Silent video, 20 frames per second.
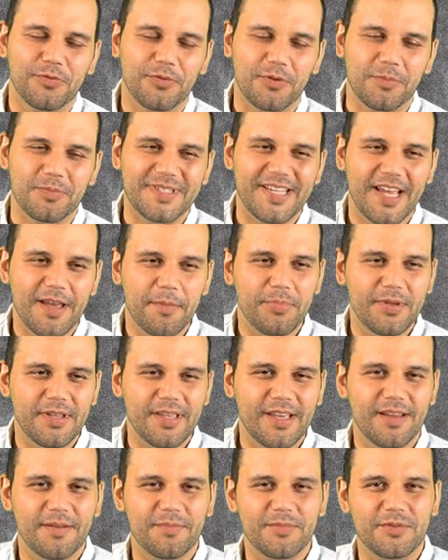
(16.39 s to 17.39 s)
from 10
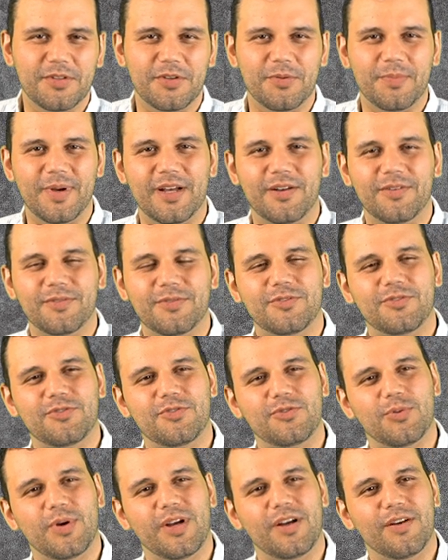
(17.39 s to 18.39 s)
p.m. to about
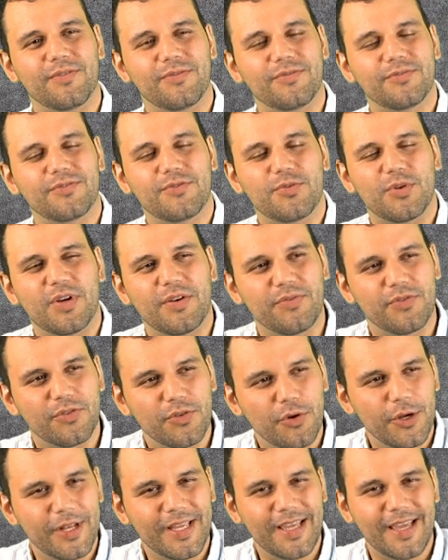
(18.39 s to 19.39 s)
12,
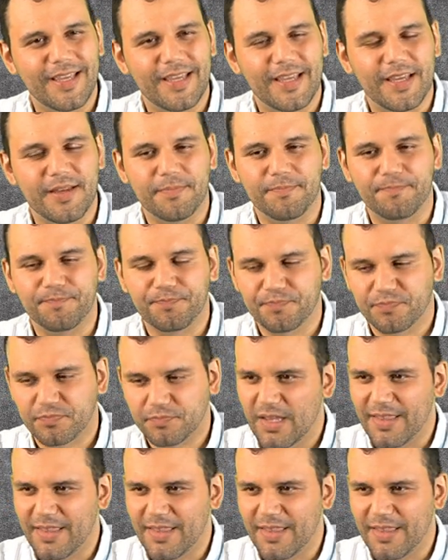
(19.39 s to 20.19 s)
12.30 a.m.